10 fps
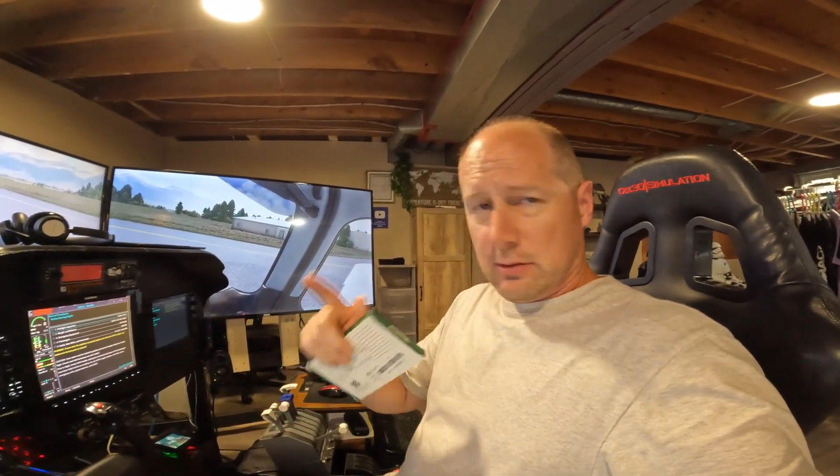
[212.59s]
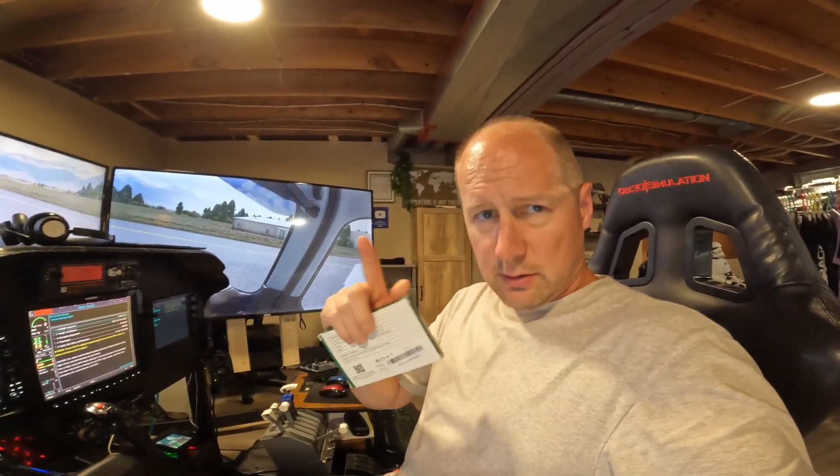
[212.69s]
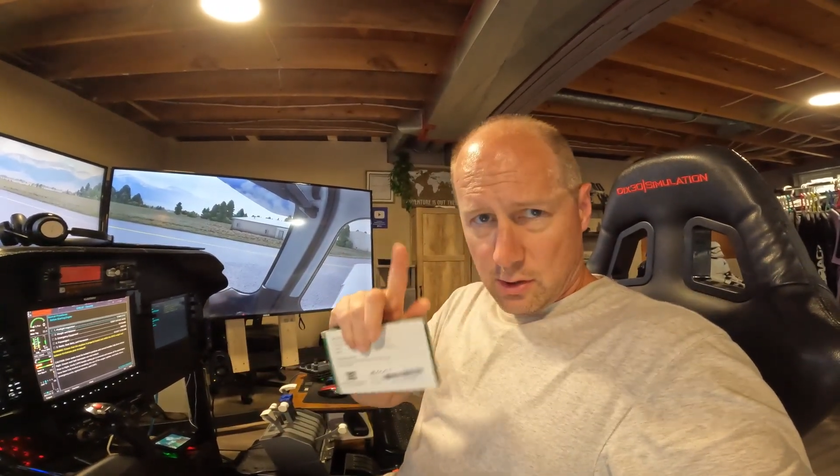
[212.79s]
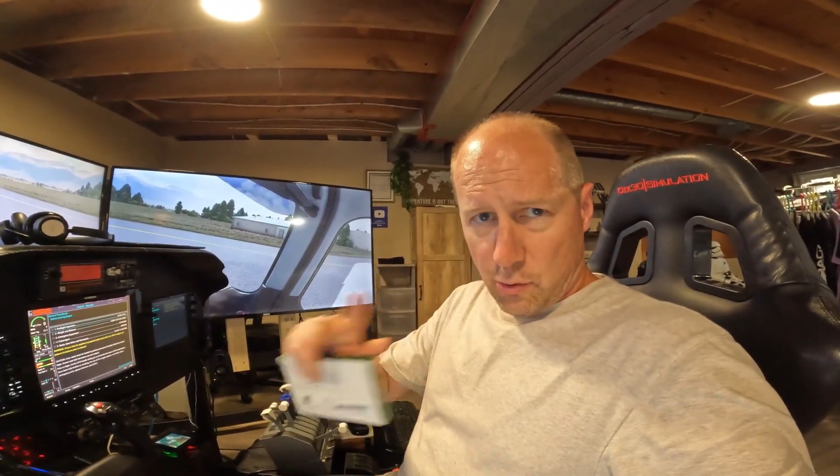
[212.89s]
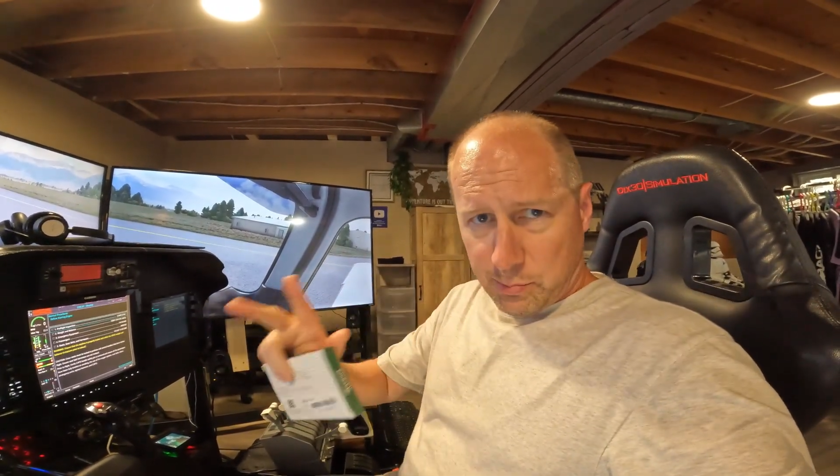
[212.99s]

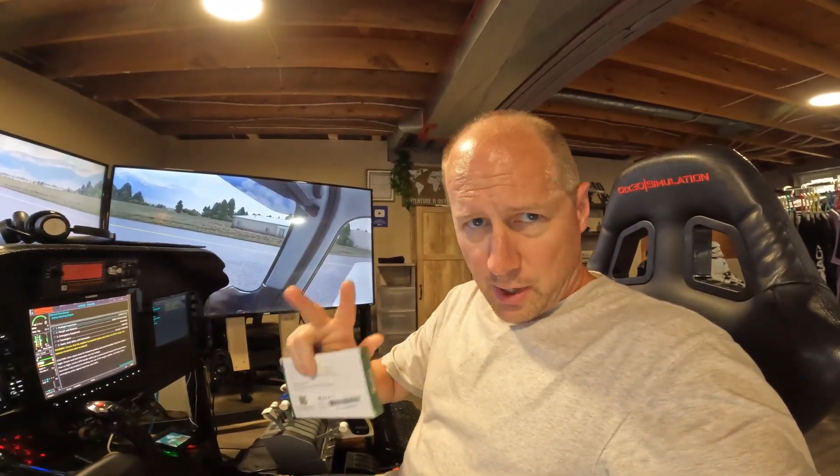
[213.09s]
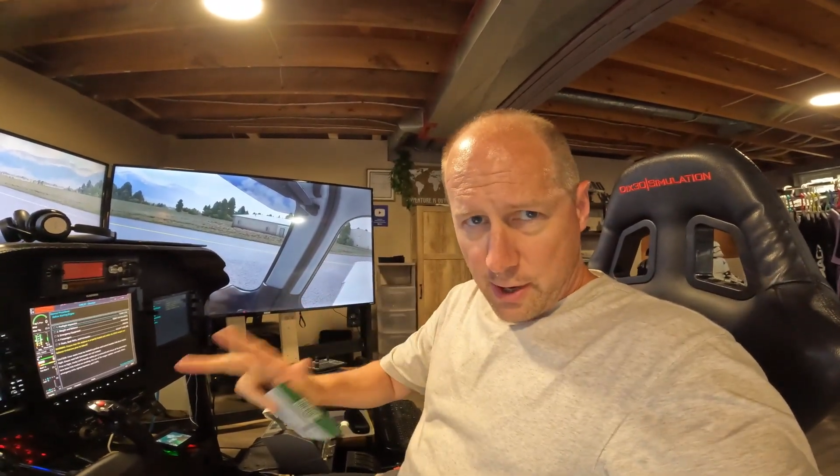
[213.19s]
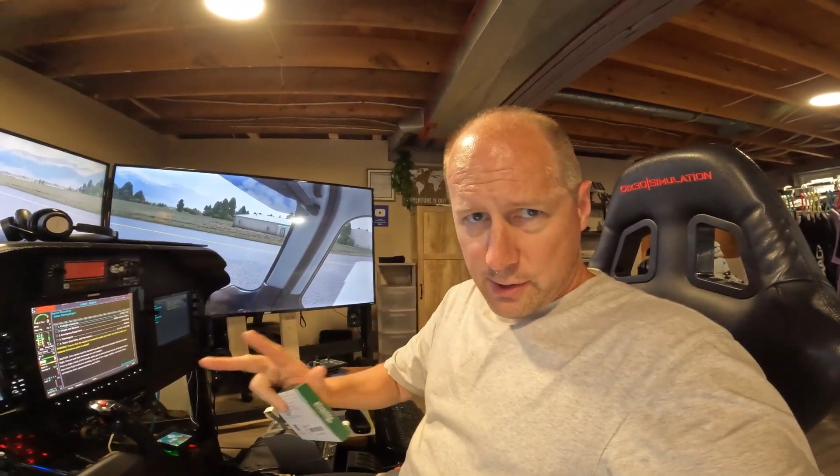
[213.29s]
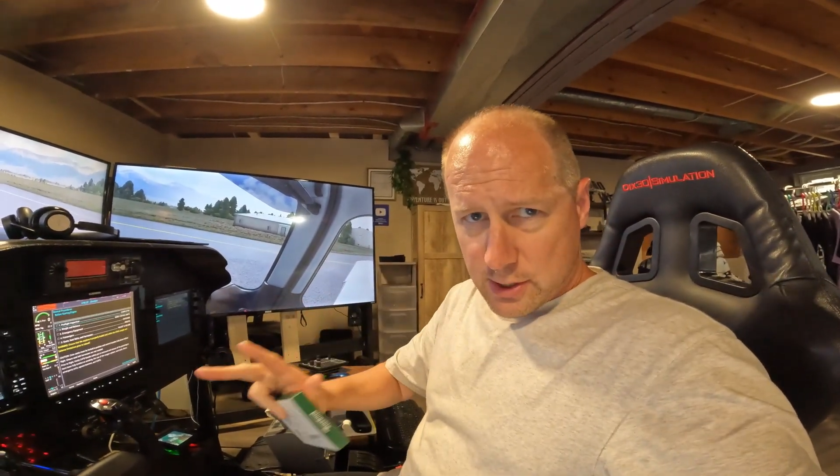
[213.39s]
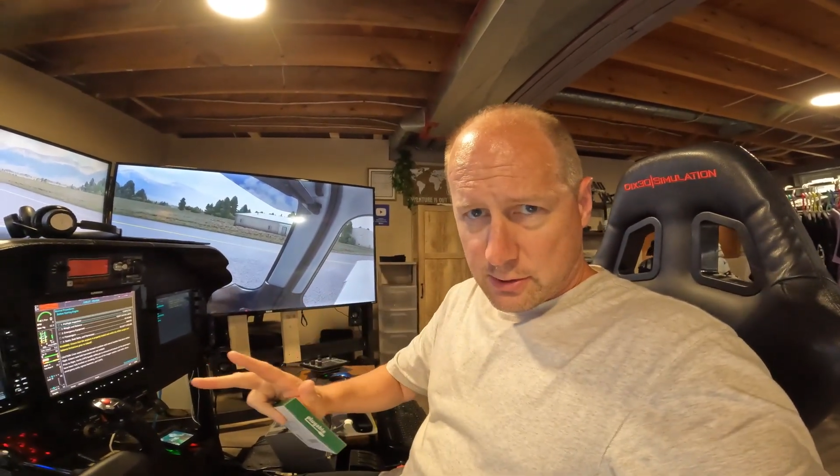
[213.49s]
low
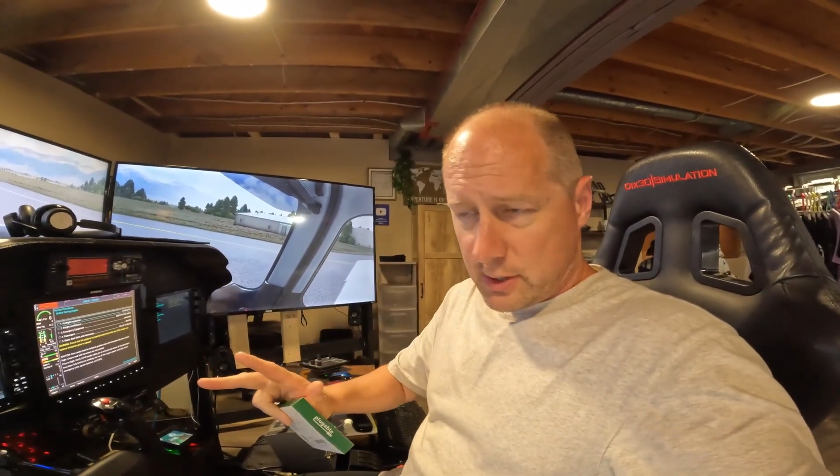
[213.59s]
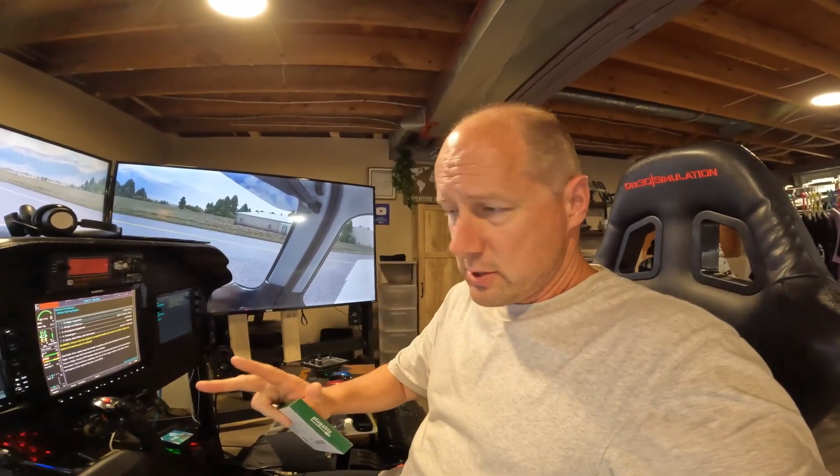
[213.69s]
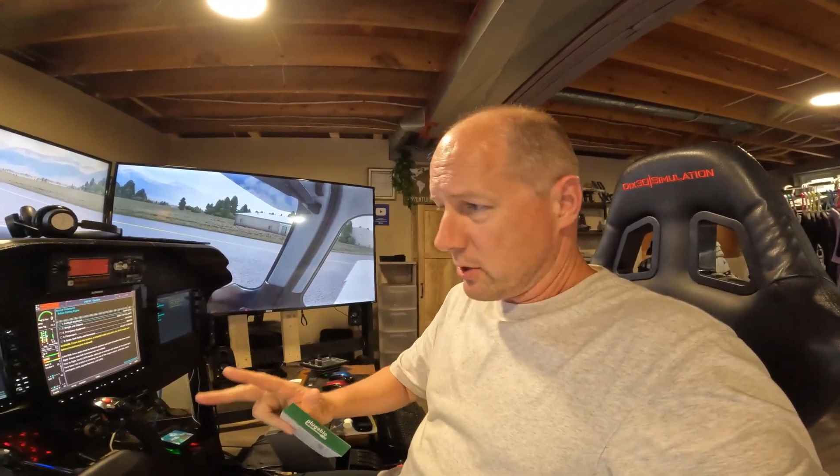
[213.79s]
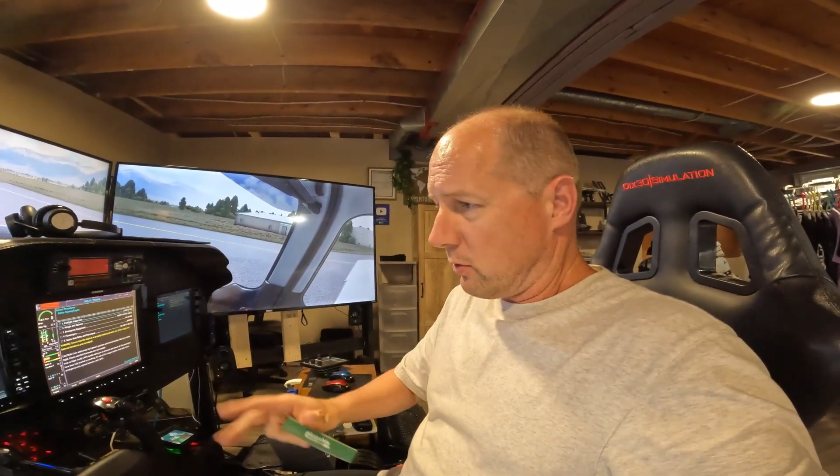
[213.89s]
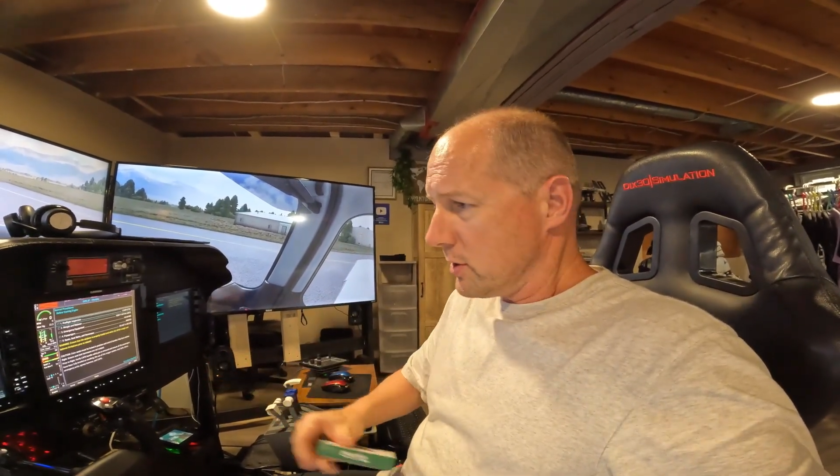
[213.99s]
priority
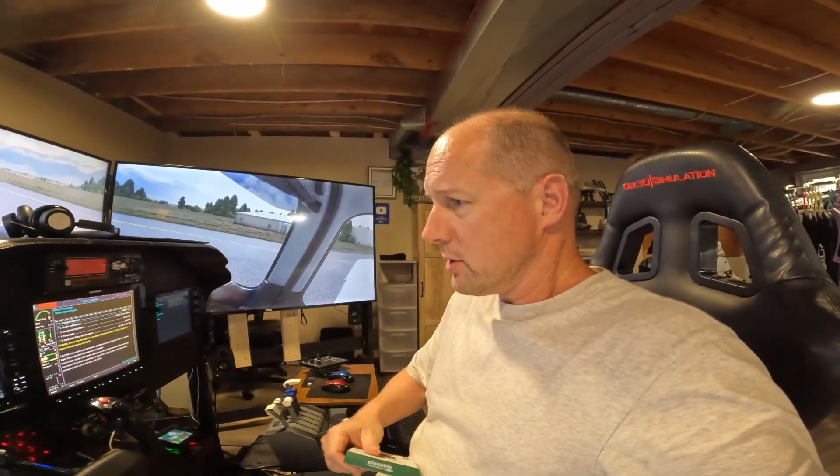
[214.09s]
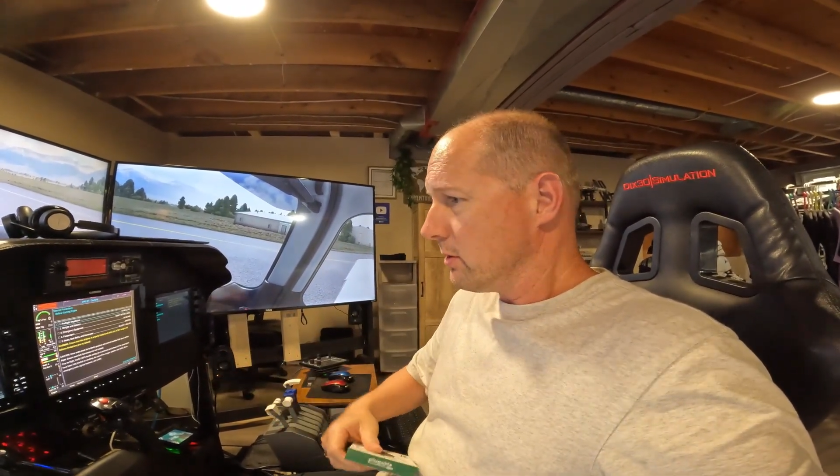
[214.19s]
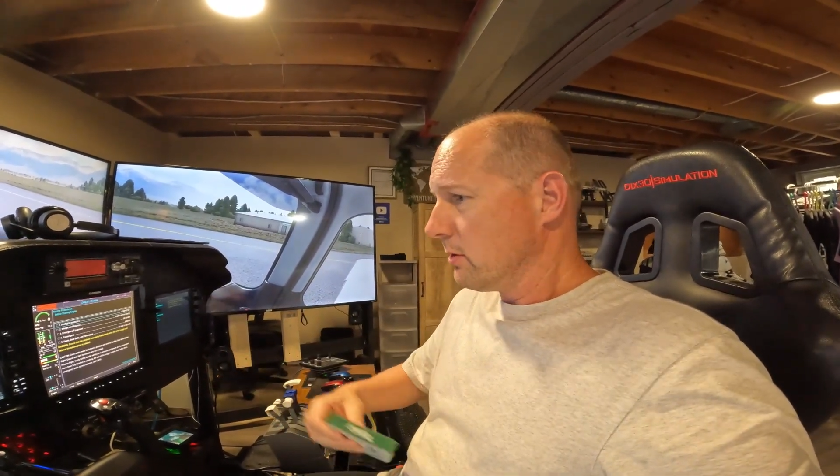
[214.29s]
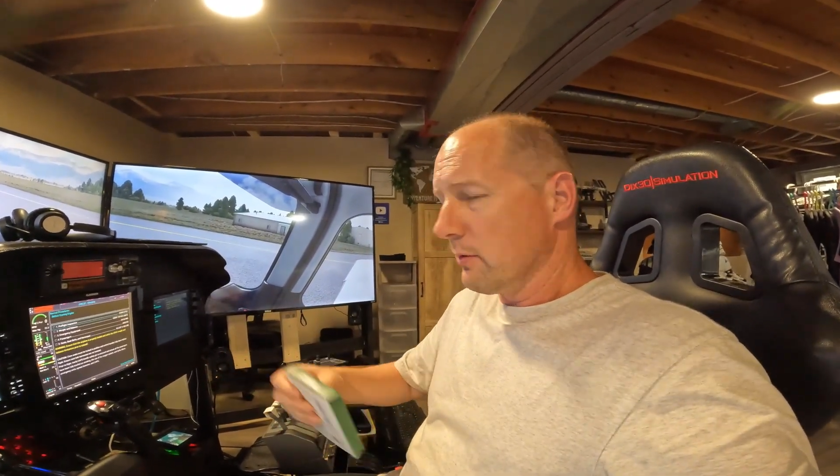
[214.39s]
screens, of course,